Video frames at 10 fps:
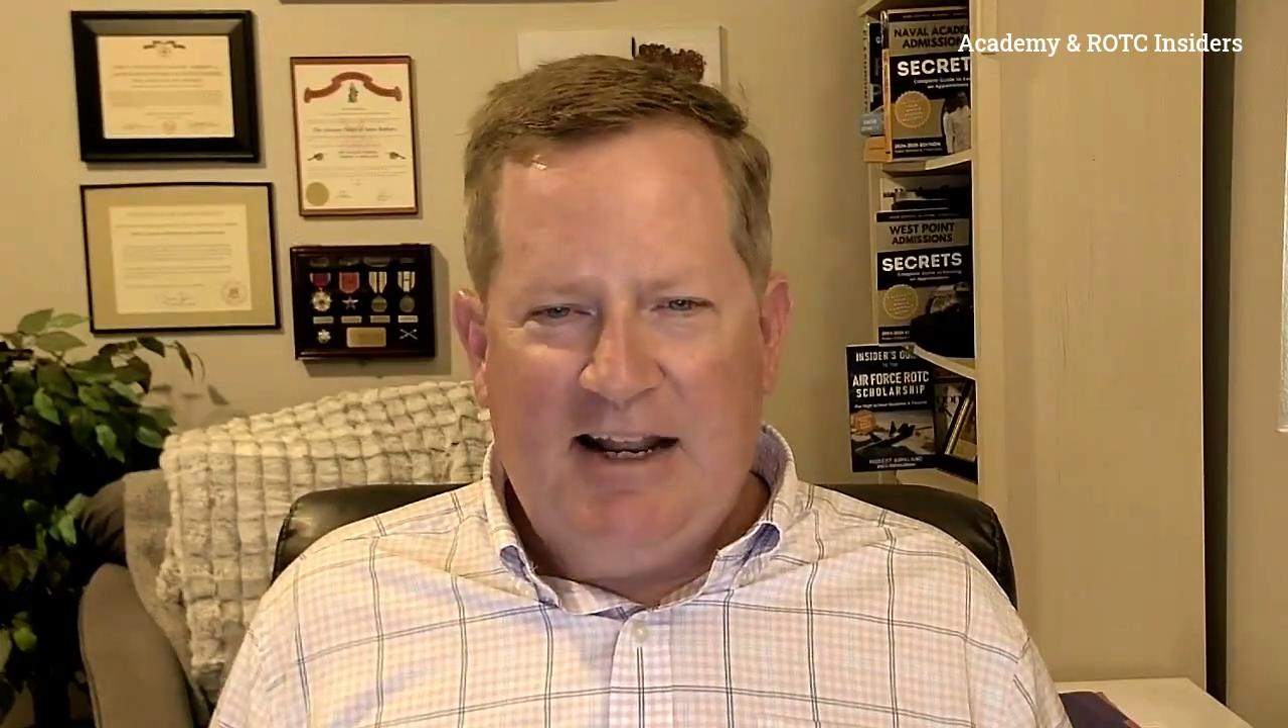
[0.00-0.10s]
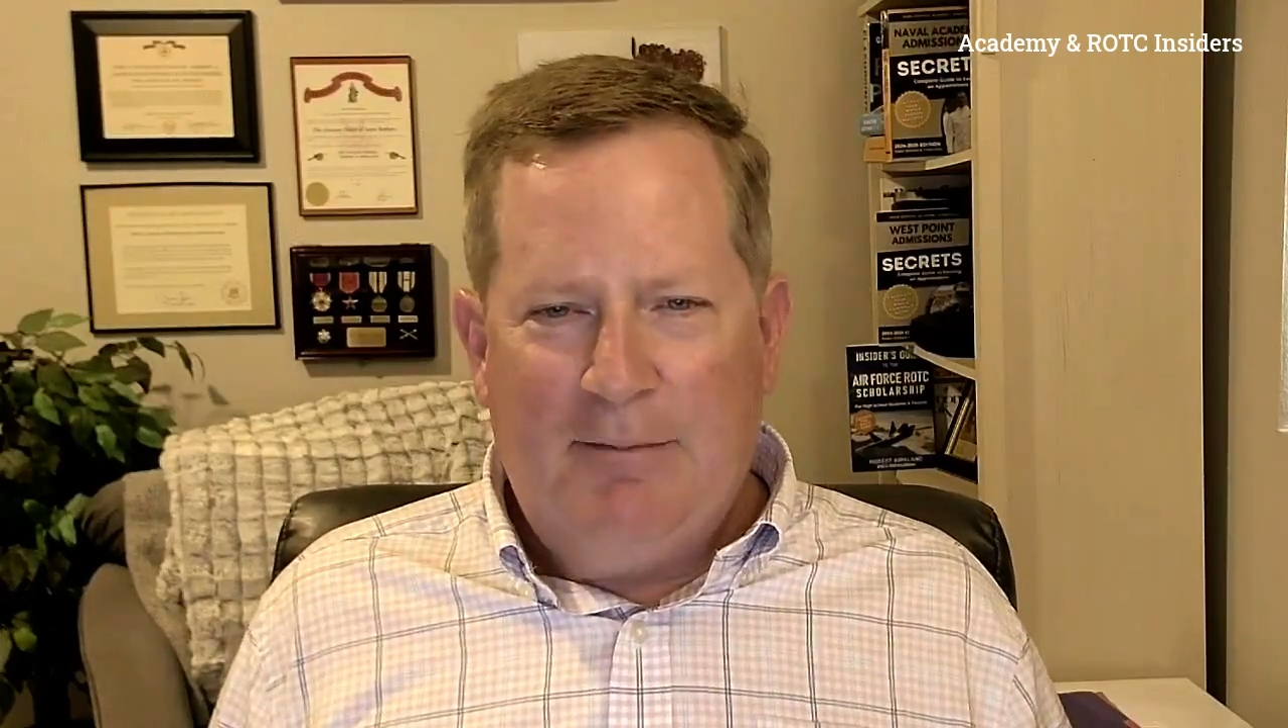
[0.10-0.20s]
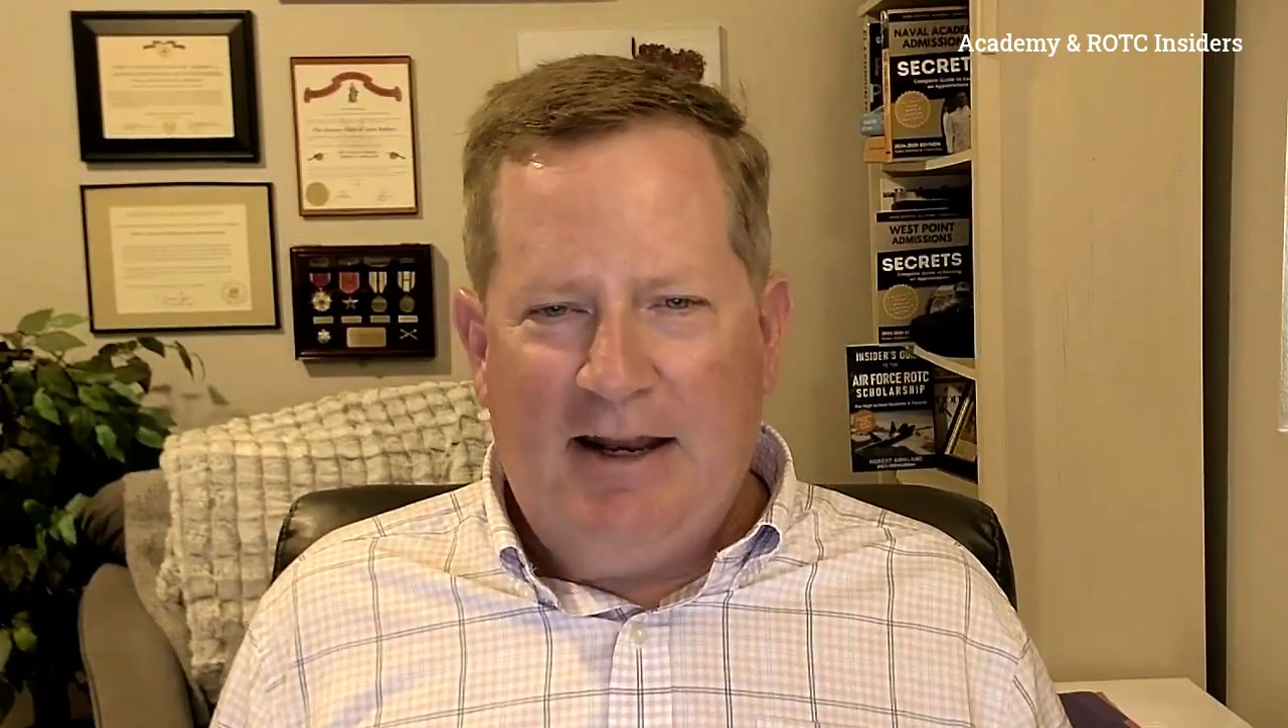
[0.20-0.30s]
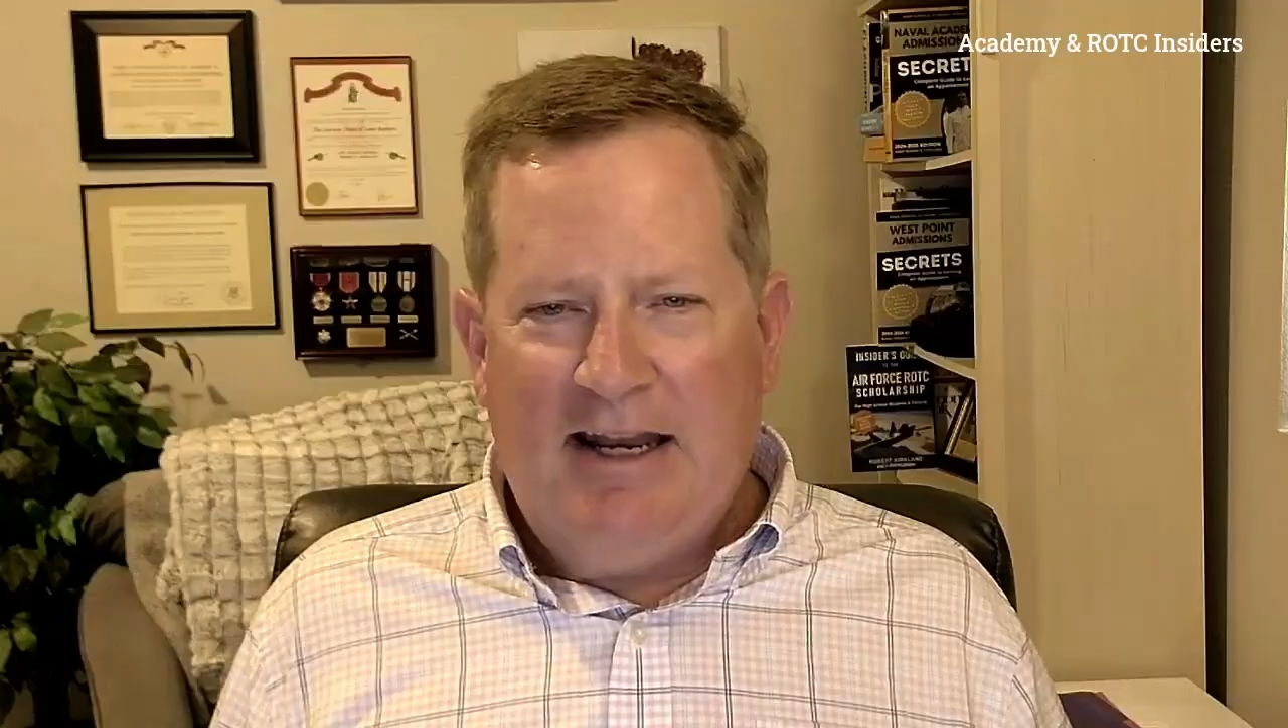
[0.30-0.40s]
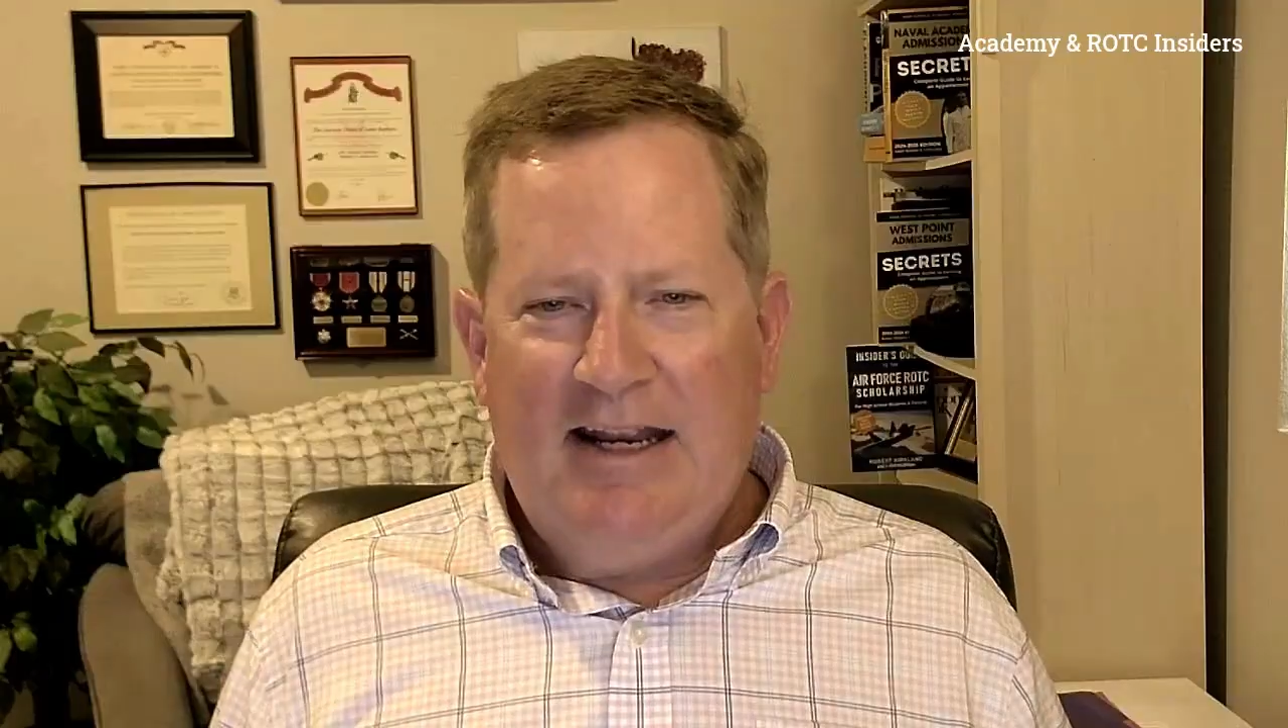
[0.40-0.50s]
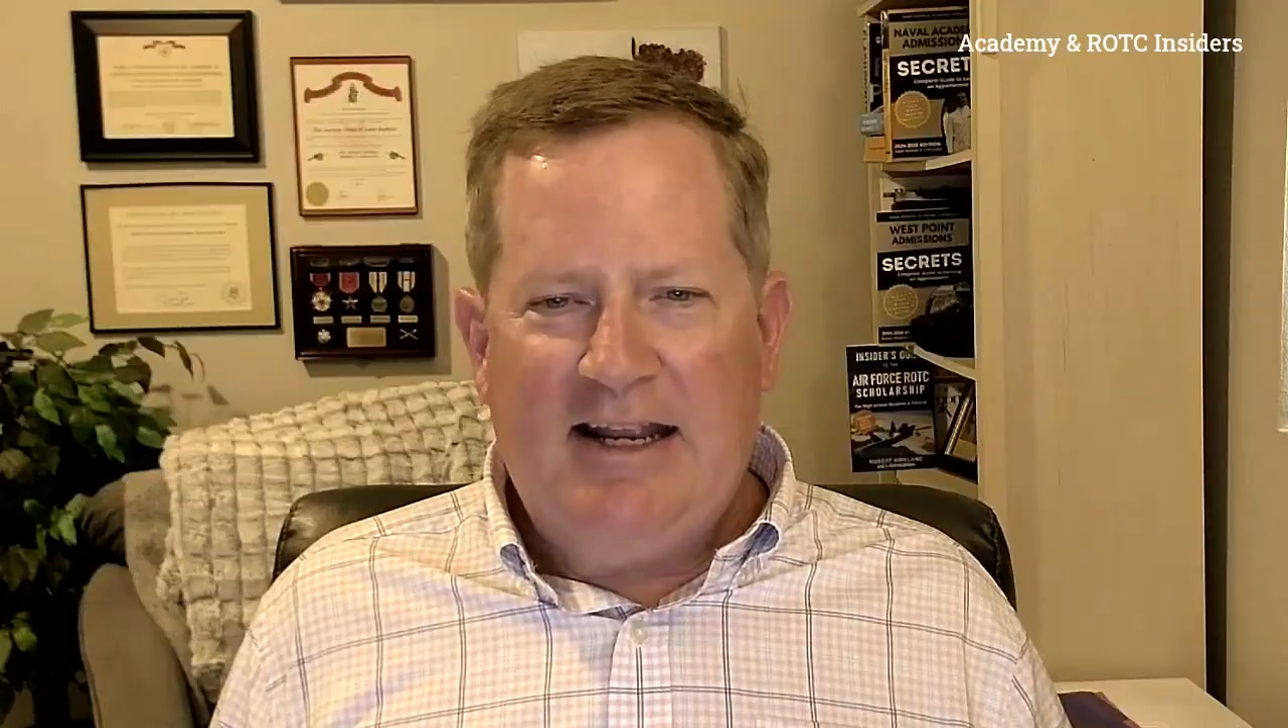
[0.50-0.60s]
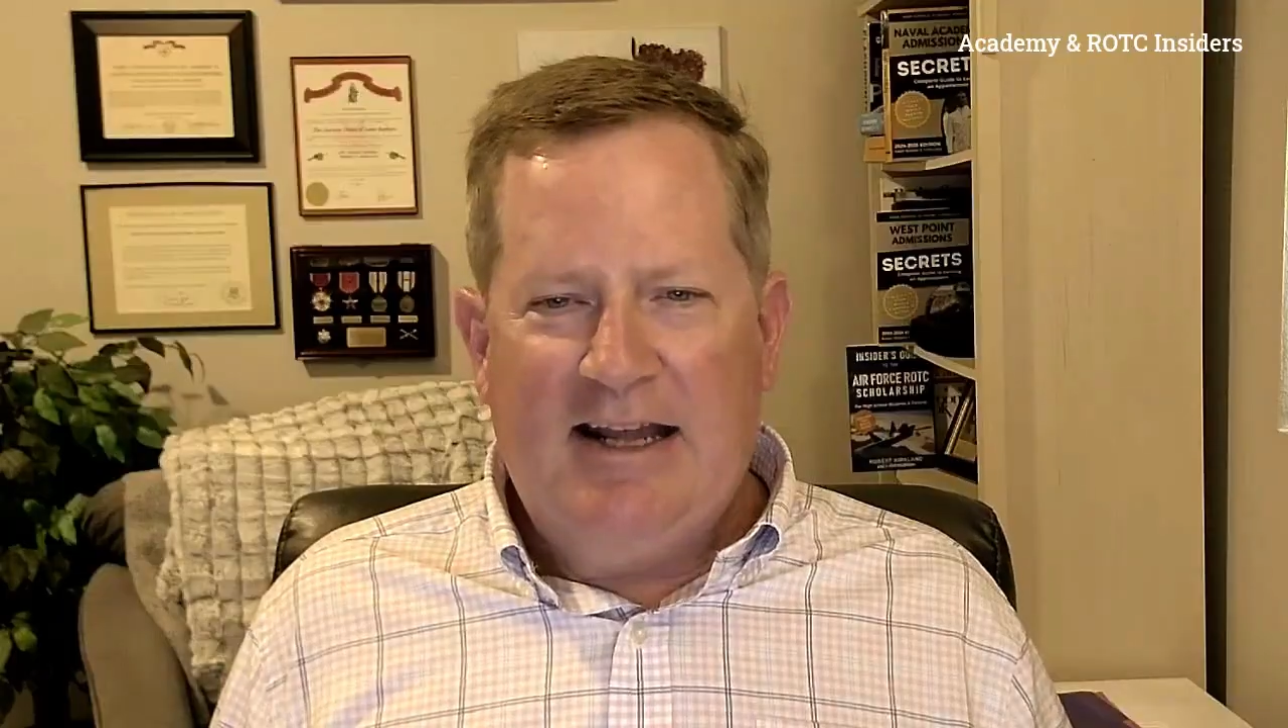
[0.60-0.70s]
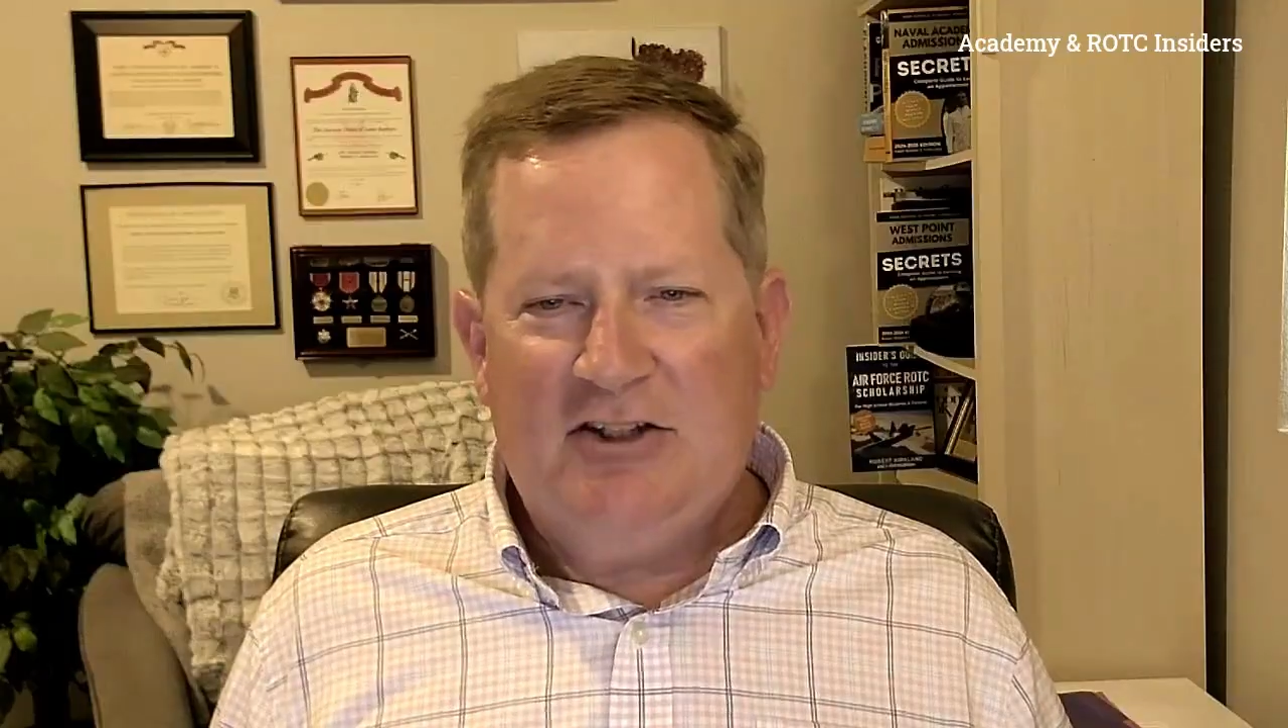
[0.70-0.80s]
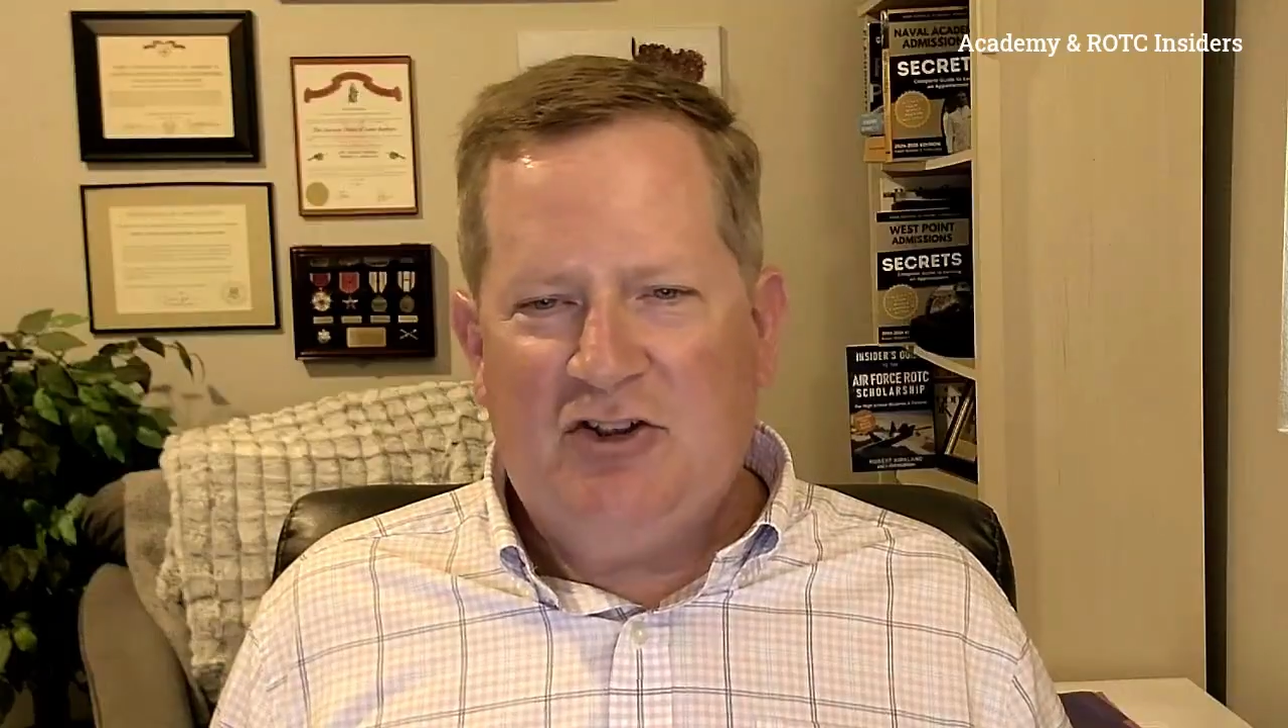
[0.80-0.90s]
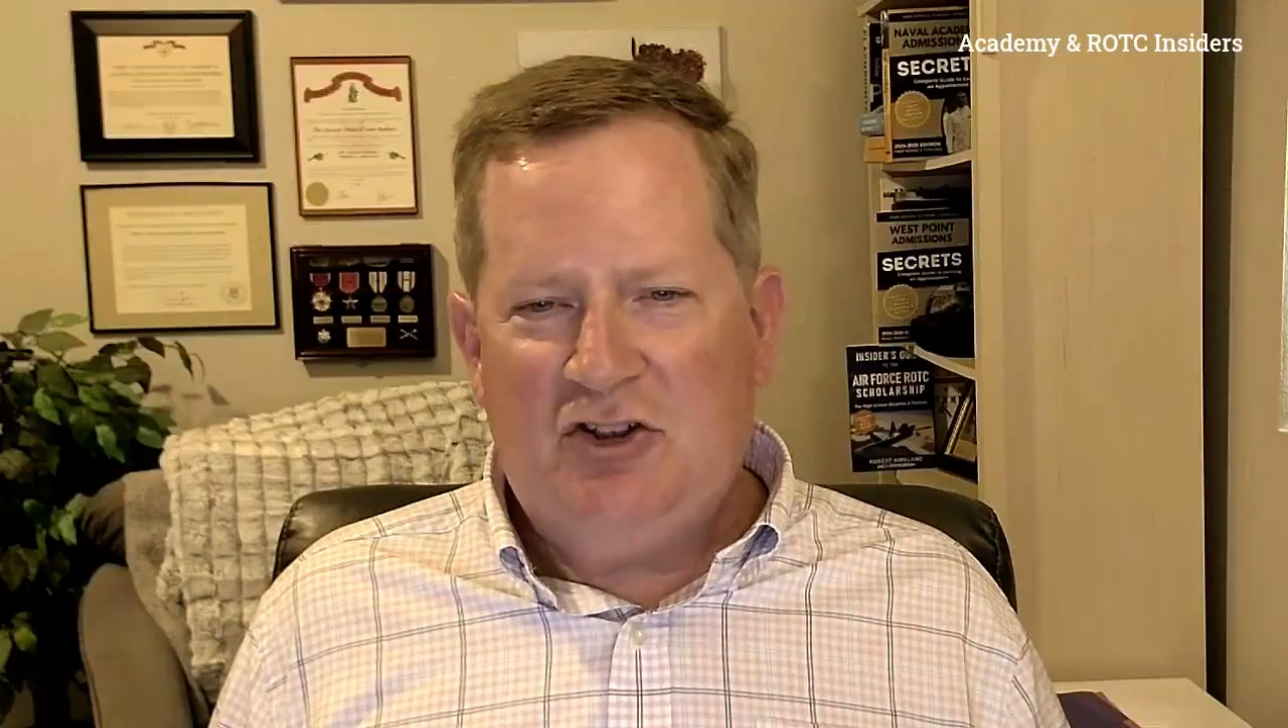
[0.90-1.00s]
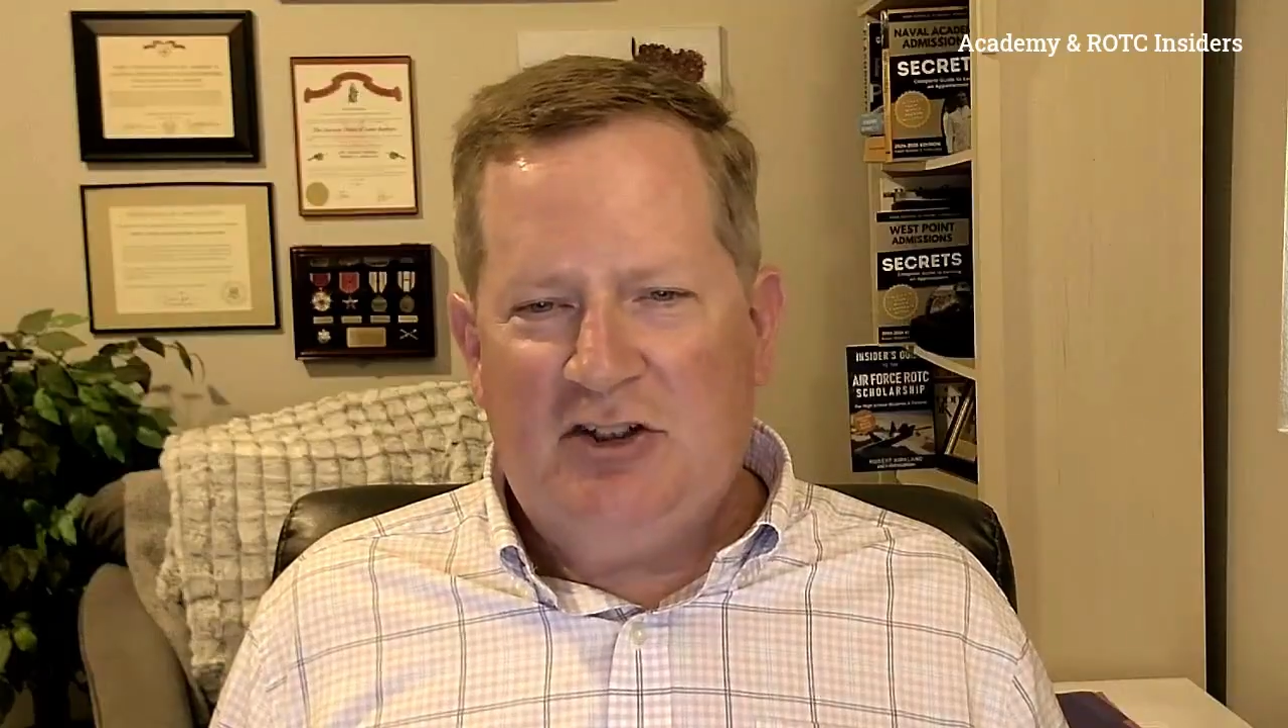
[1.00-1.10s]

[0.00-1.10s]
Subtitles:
committee can